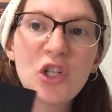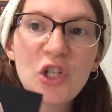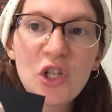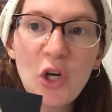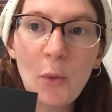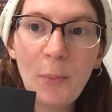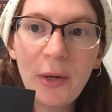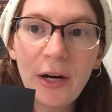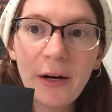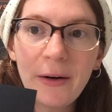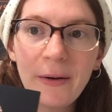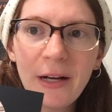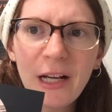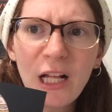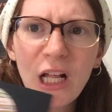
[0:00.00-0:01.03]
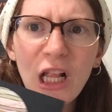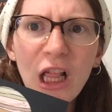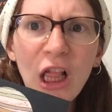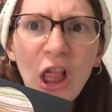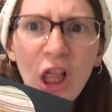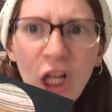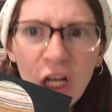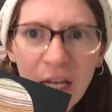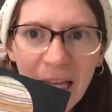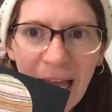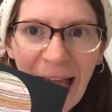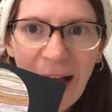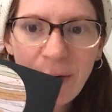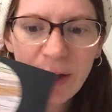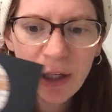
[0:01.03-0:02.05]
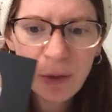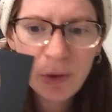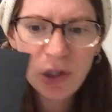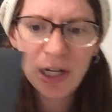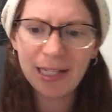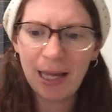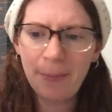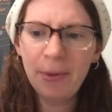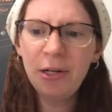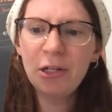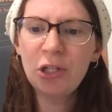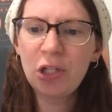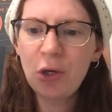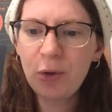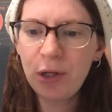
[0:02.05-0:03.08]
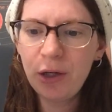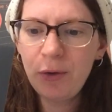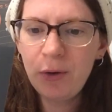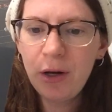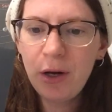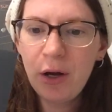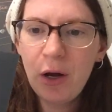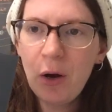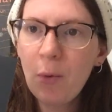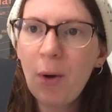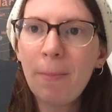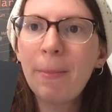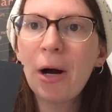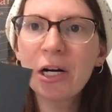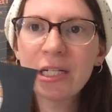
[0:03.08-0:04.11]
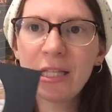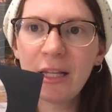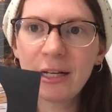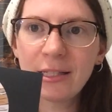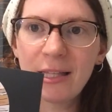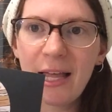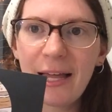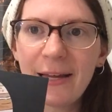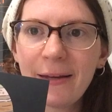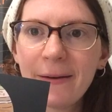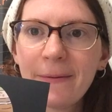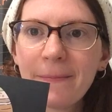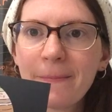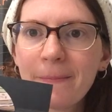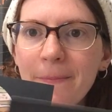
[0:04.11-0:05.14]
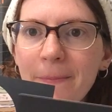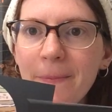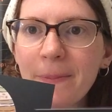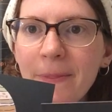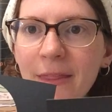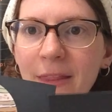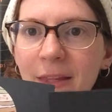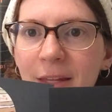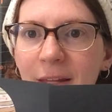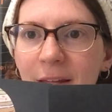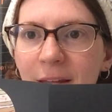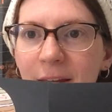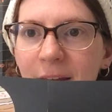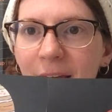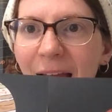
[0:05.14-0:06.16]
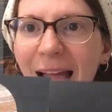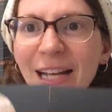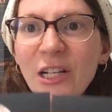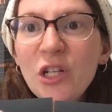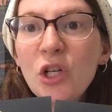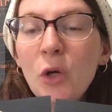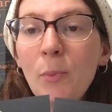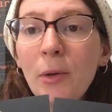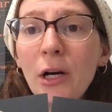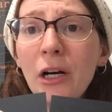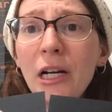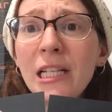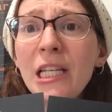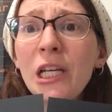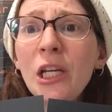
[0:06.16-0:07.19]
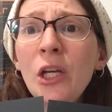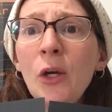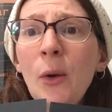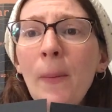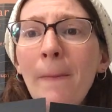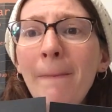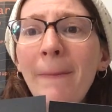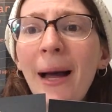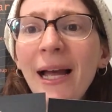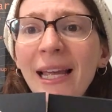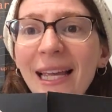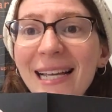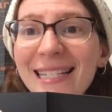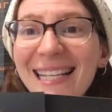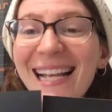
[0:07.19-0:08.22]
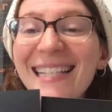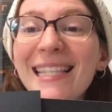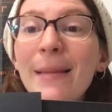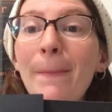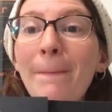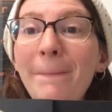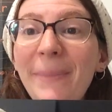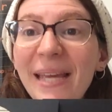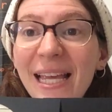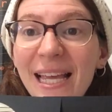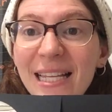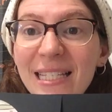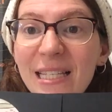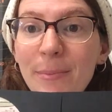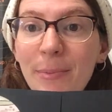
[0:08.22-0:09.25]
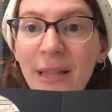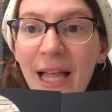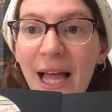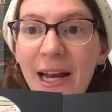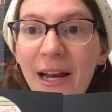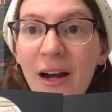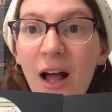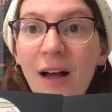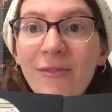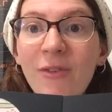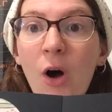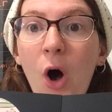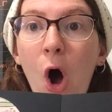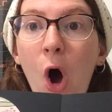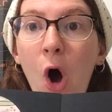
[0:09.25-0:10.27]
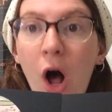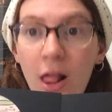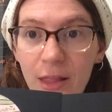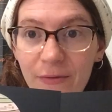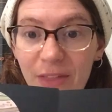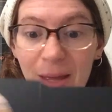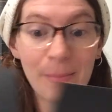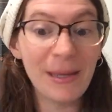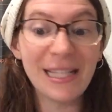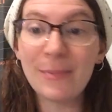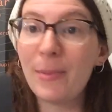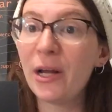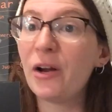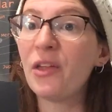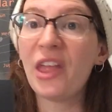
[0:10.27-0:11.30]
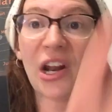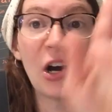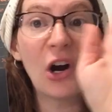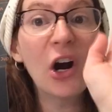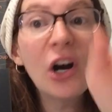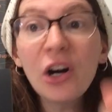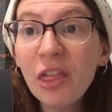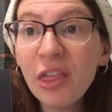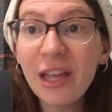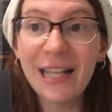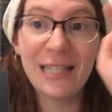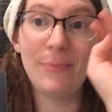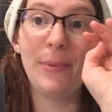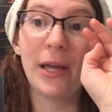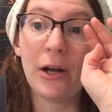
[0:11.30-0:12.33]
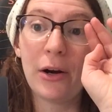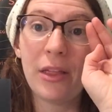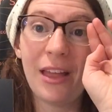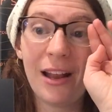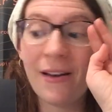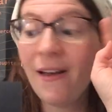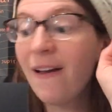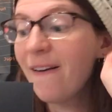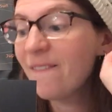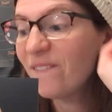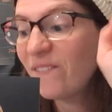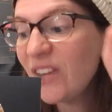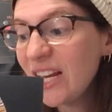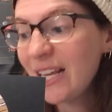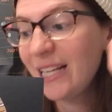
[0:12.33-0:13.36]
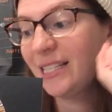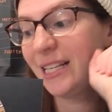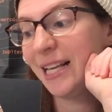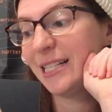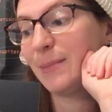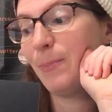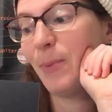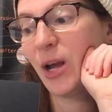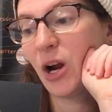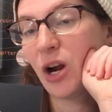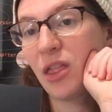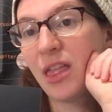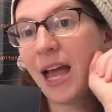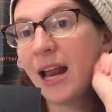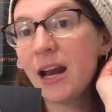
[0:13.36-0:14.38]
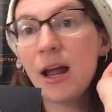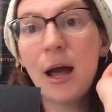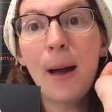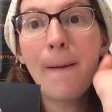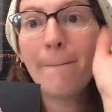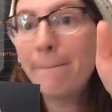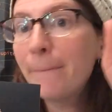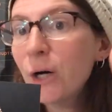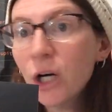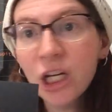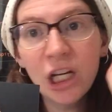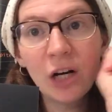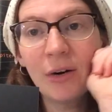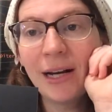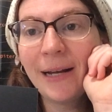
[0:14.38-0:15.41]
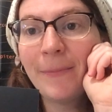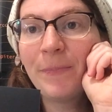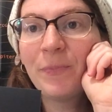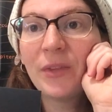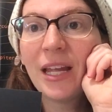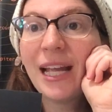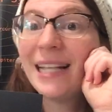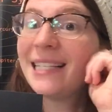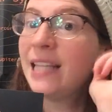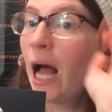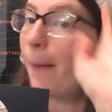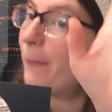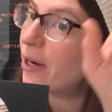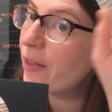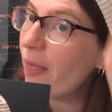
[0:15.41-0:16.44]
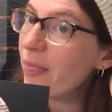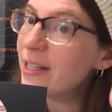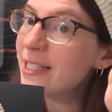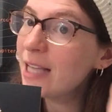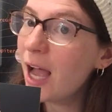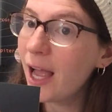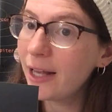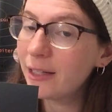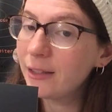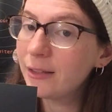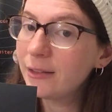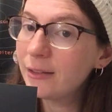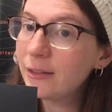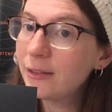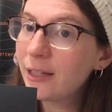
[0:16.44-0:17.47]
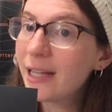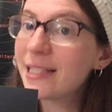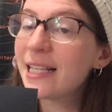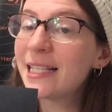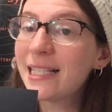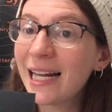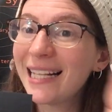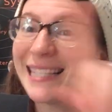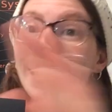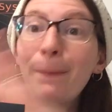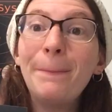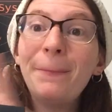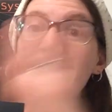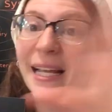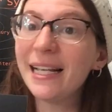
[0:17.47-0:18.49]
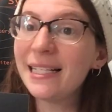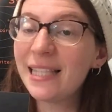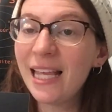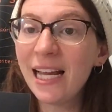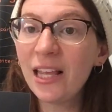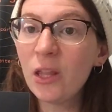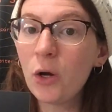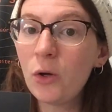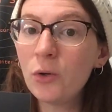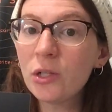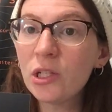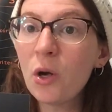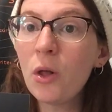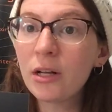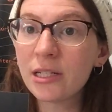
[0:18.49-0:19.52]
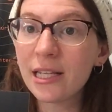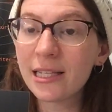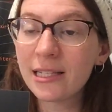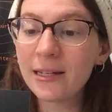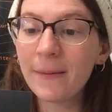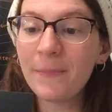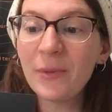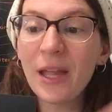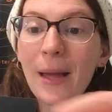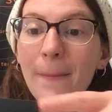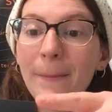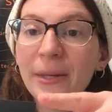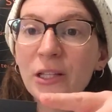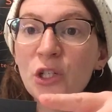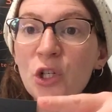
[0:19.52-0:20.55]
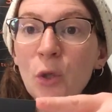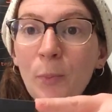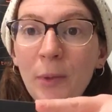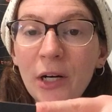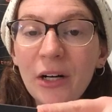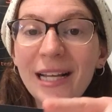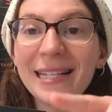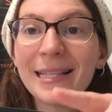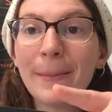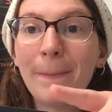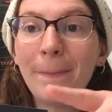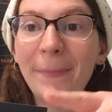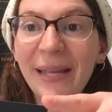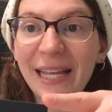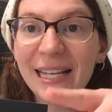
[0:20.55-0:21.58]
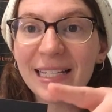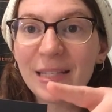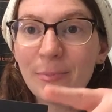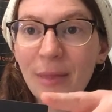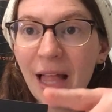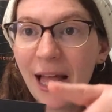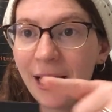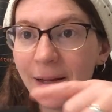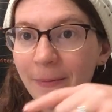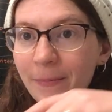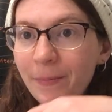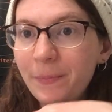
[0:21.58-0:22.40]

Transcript: Jupiter. Look how huge it is. I'm going to show you what Mars looked like. And Jupiter is humongous. It's the biggest planet of all of them. It's bigger than Earth. It's bigger than Venus. It's bigger than Mercury. It's not bigger than the sun because the sun is the biggest thing in the whole solar system, but Jupiter is the biggest planet.